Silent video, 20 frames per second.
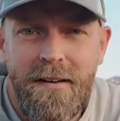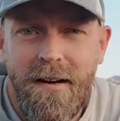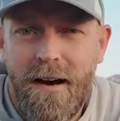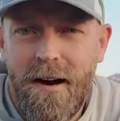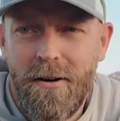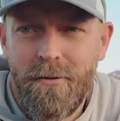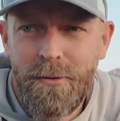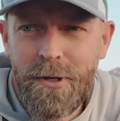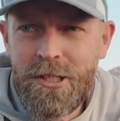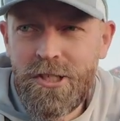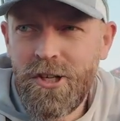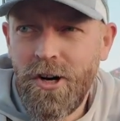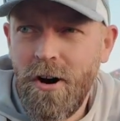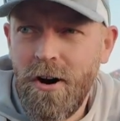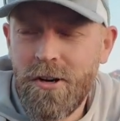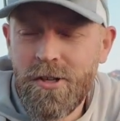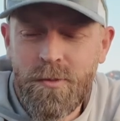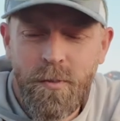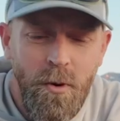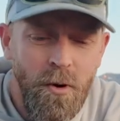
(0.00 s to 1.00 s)

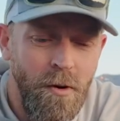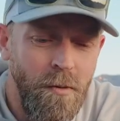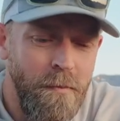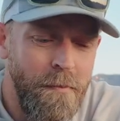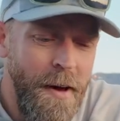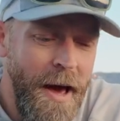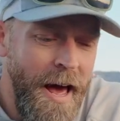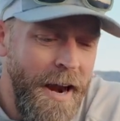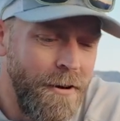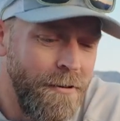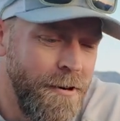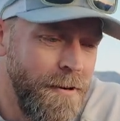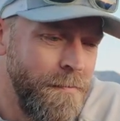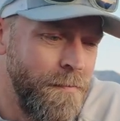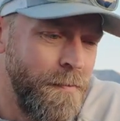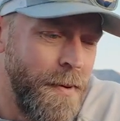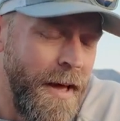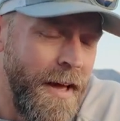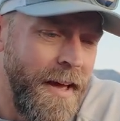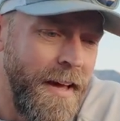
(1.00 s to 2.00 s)
rechargeable battery
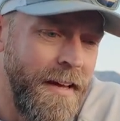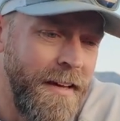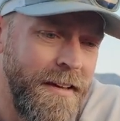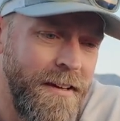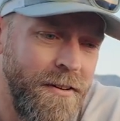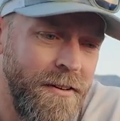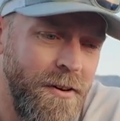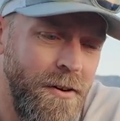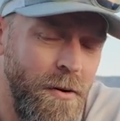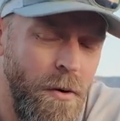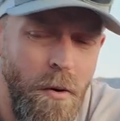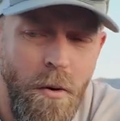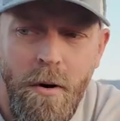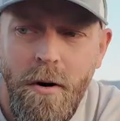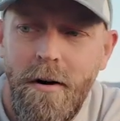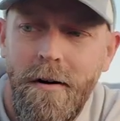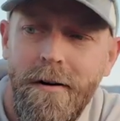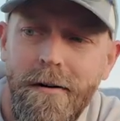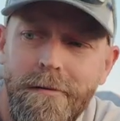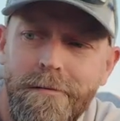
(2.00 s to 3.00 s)
bank
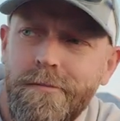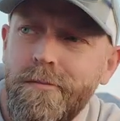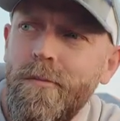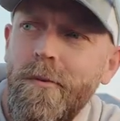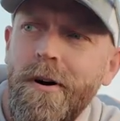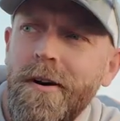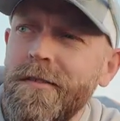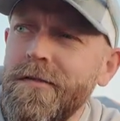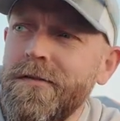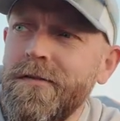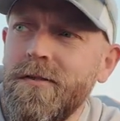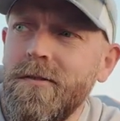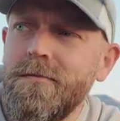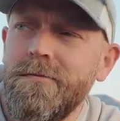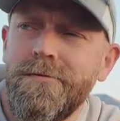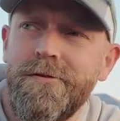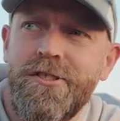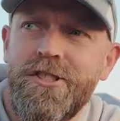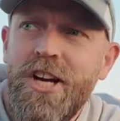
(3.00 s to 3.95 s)
or one from